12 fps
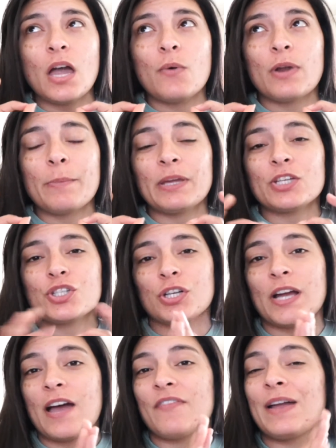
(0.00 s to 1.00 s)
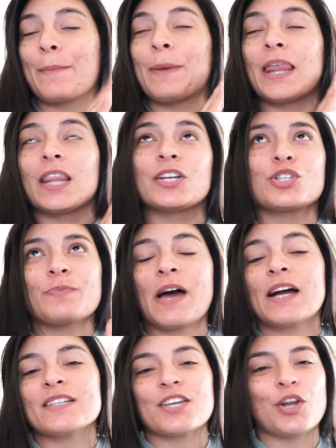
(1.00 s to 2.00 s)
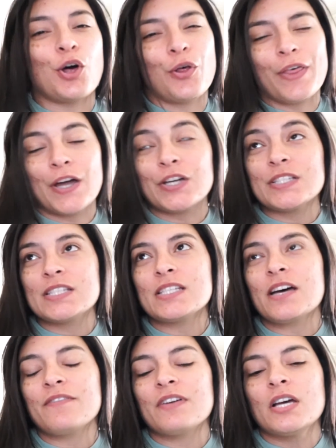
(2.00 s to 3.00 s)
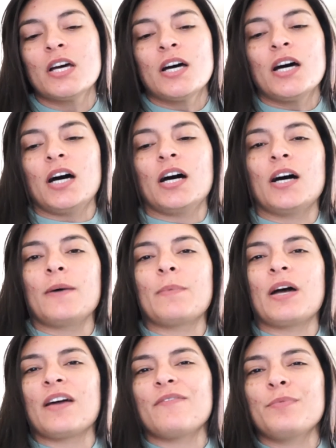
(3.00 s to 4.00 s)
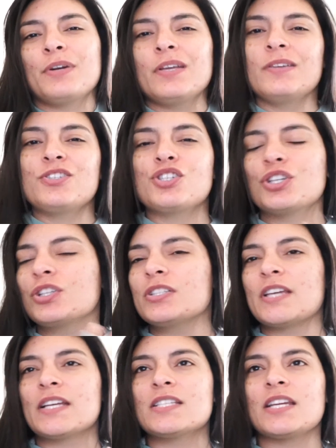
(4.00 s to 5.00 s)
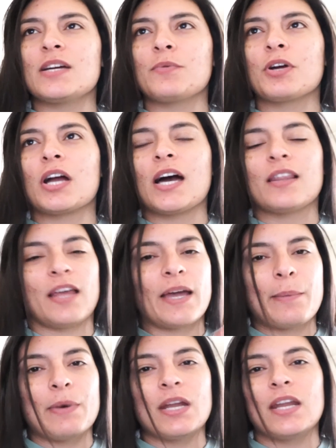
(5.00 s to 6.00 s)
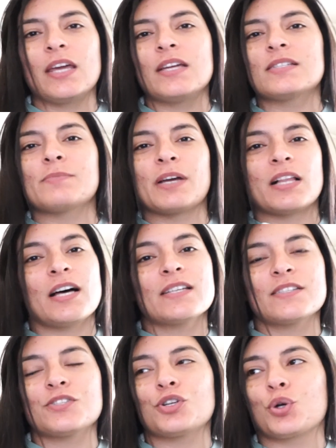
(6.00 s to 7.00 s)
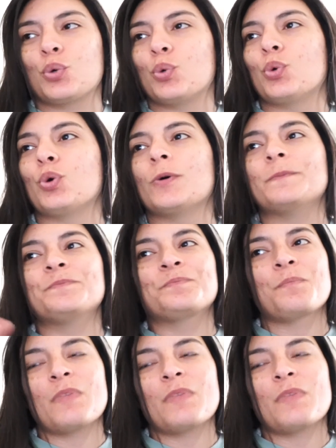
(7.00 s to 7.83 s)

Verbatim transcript: I want to make sure I have like my lunch packed and all that good stuff. Um, I have a pretty chill day today at work. I like Mondays. My classes are cool.